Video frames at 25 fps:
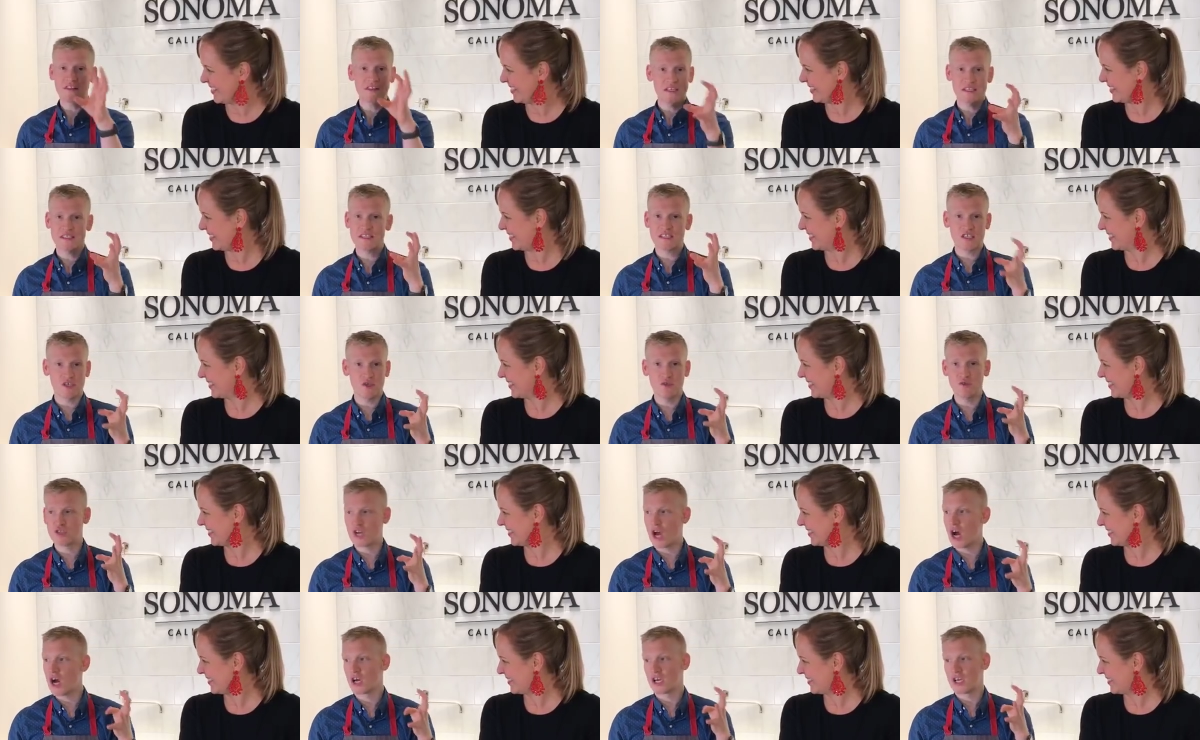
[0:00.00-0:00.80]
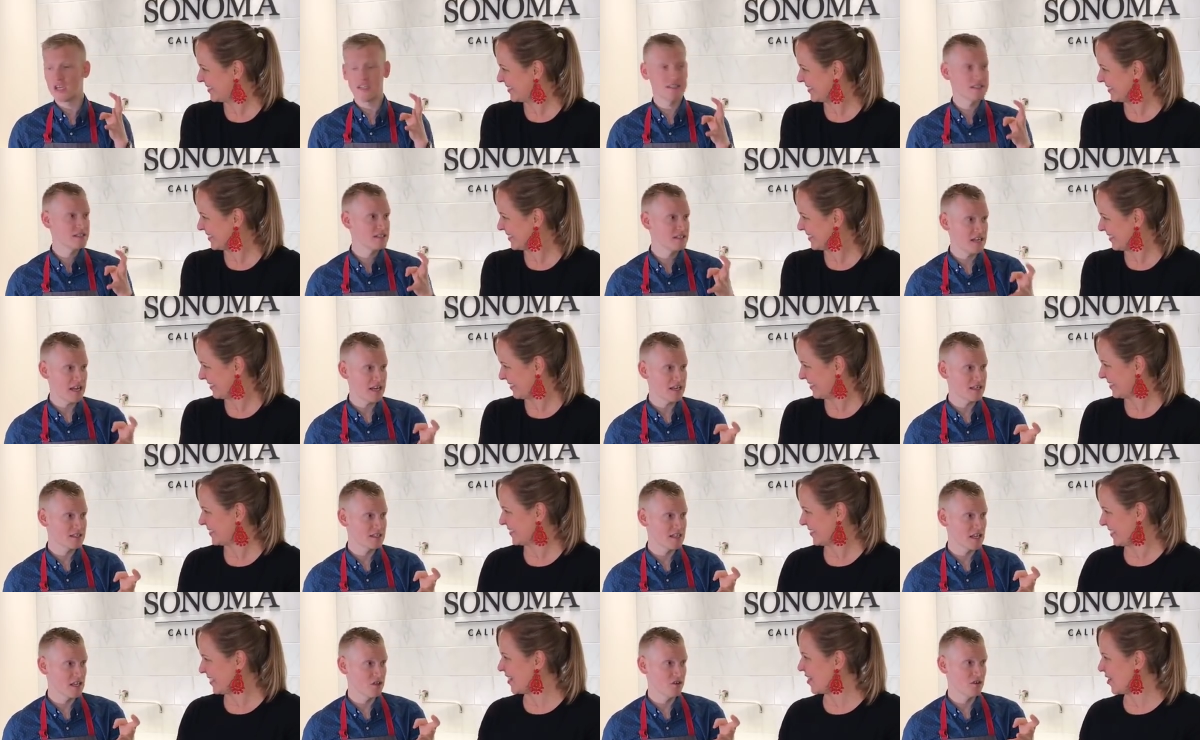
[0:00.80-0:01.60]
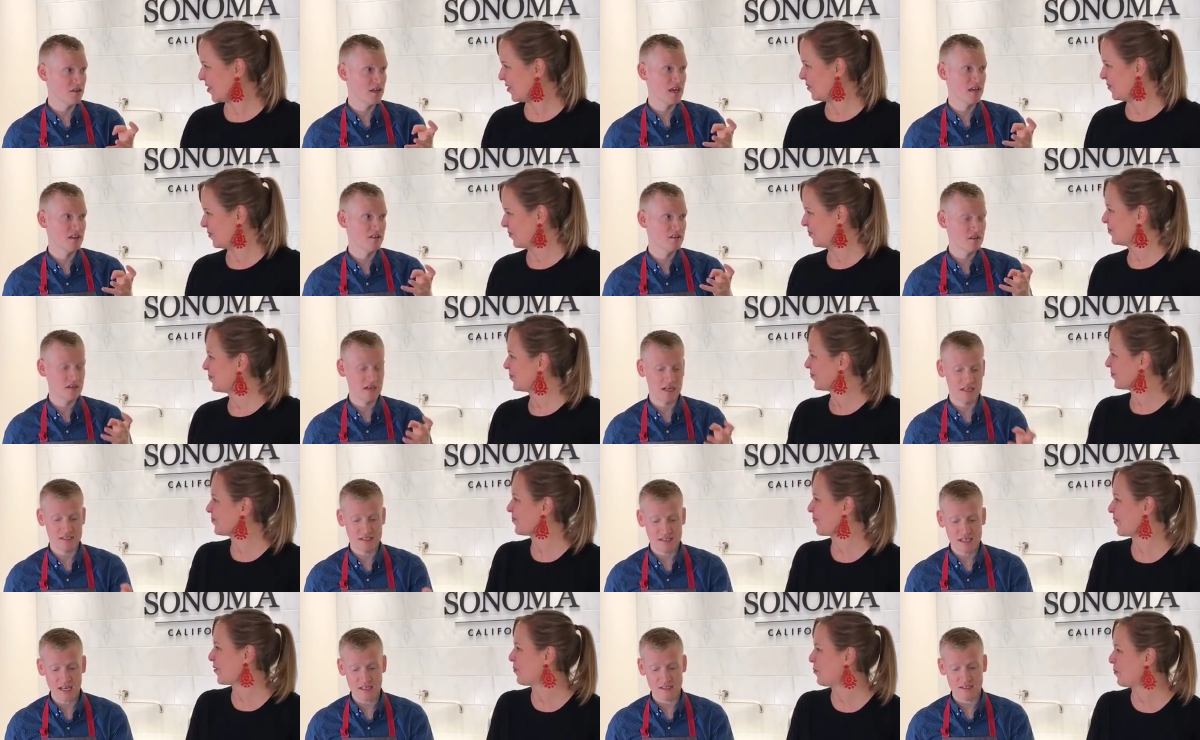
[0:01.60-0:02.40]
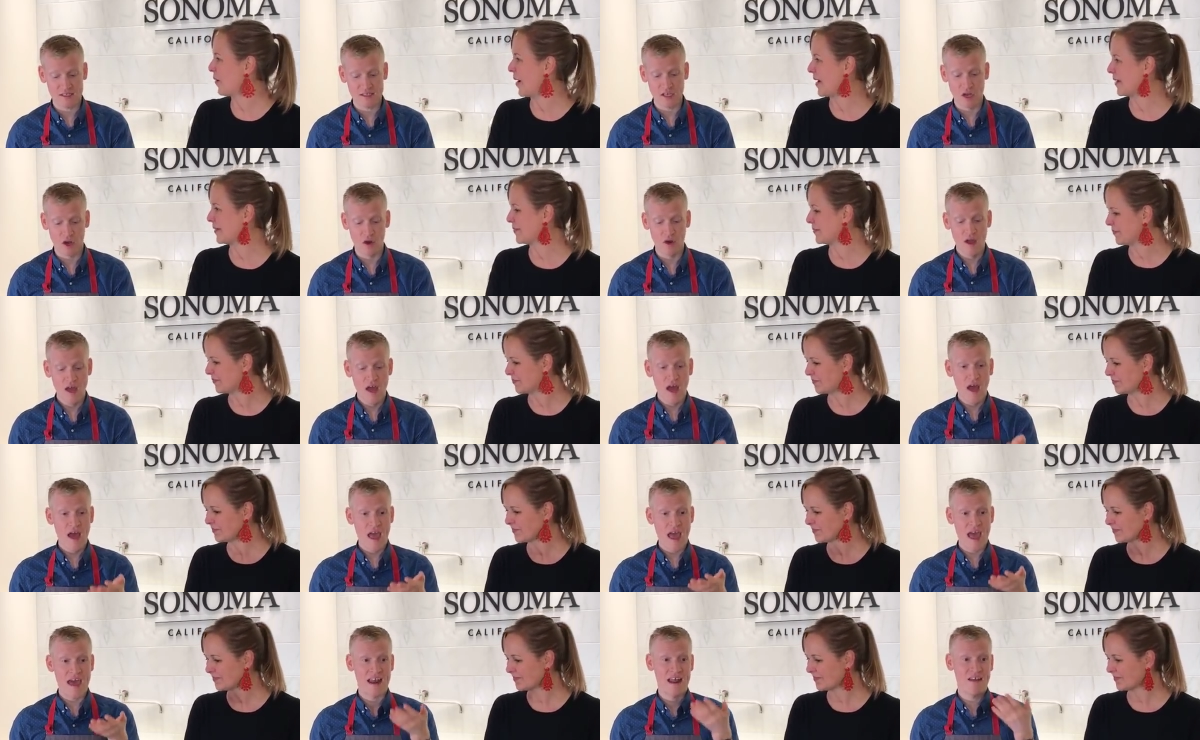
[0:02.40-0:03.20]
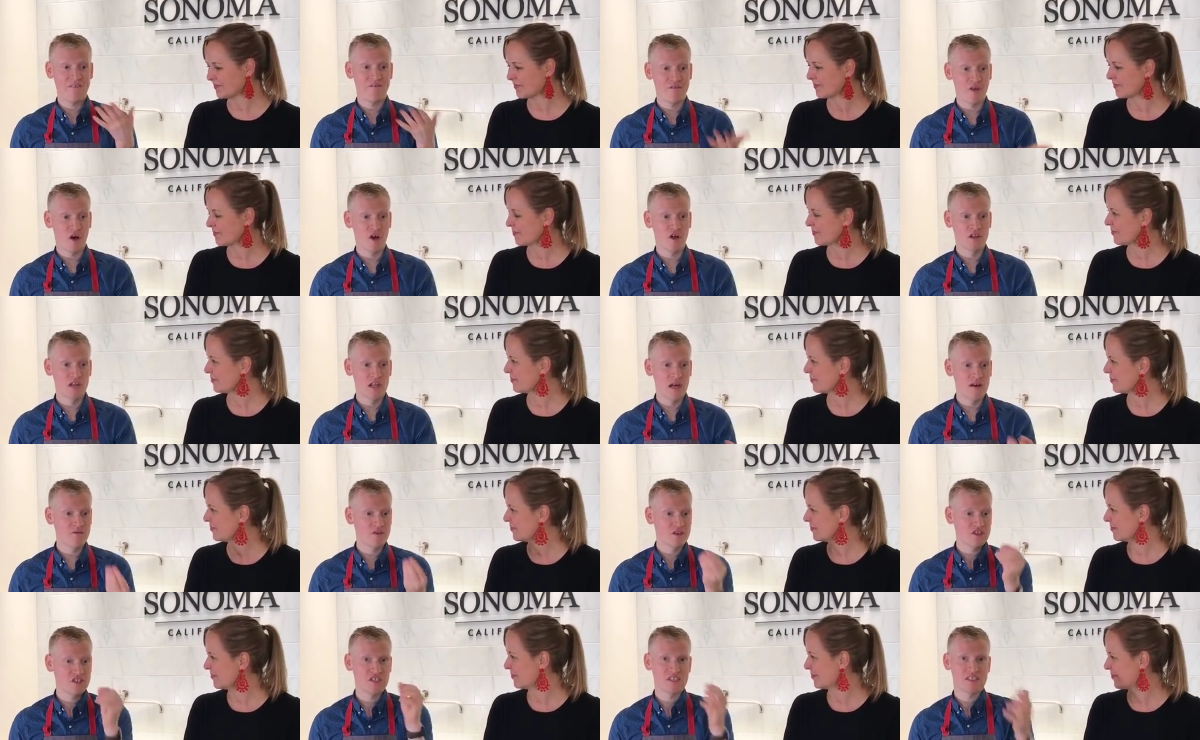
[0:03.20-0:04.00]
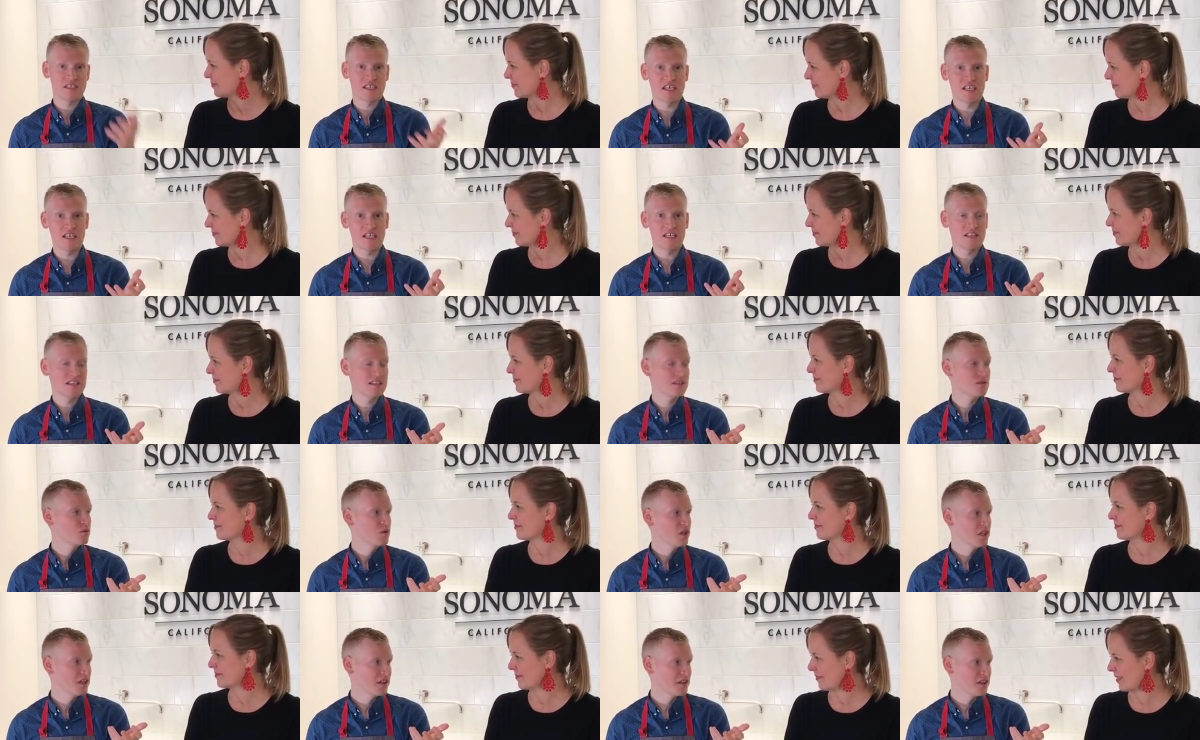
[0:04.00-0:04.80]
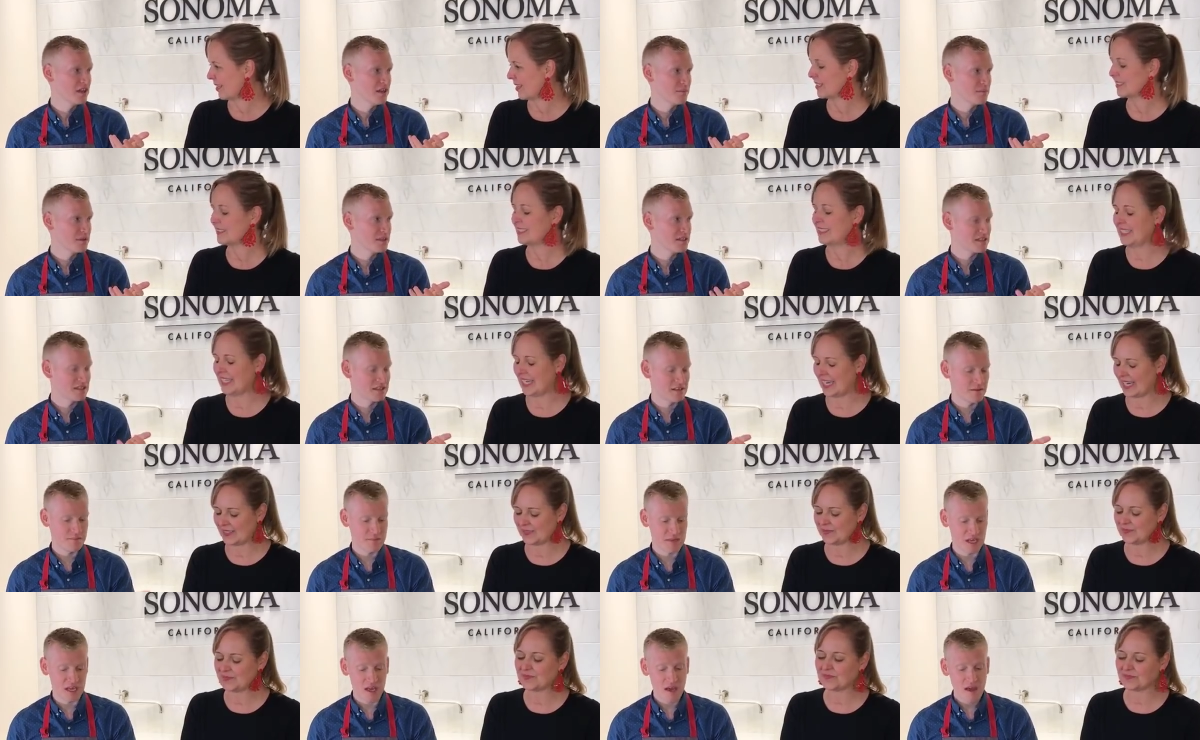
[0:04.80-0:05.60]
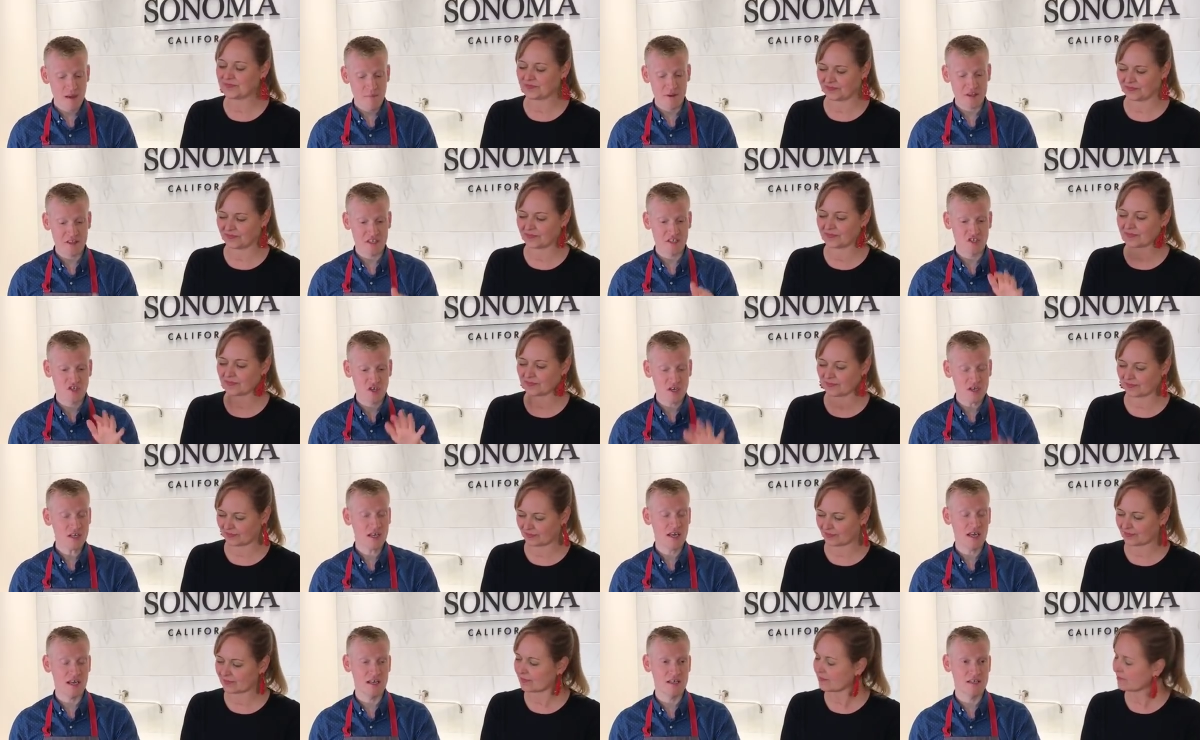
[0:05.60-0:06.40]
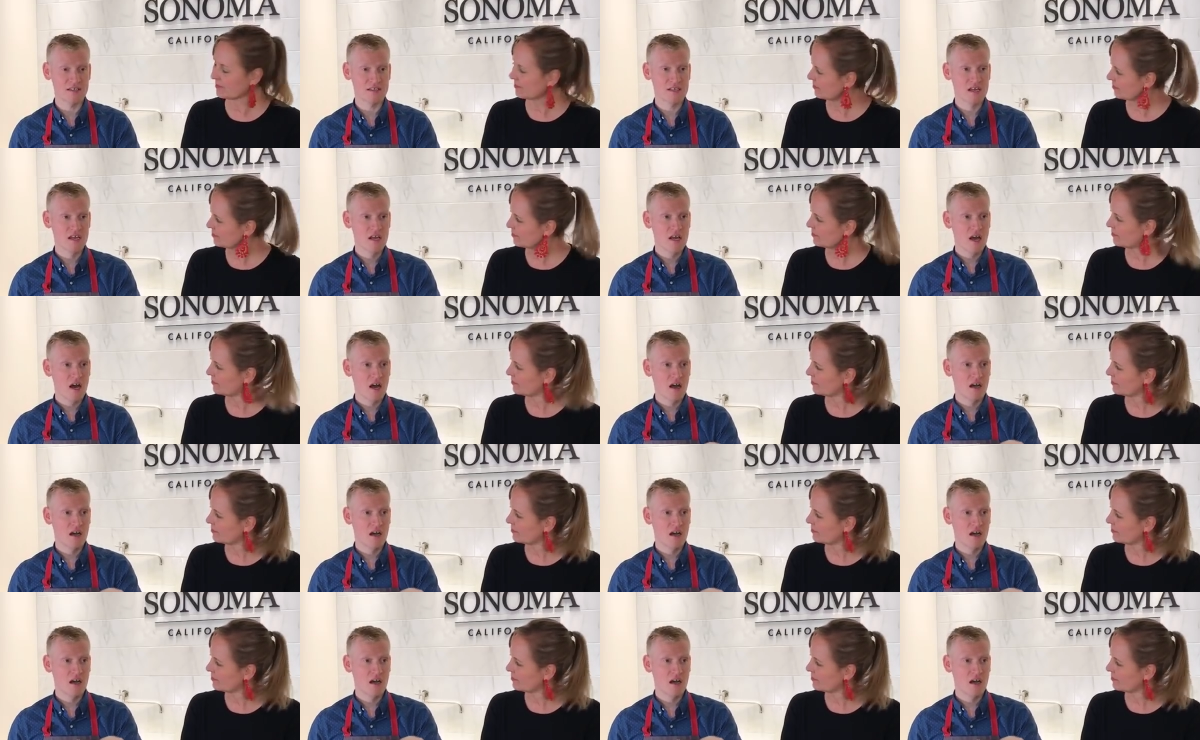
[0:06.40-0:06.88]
Speaker 1: get these huge hunkin' steaks that no. you get in the United States. Right. So and I fell in love with just eating these really thin pieces yeah. of meat. But the trick is,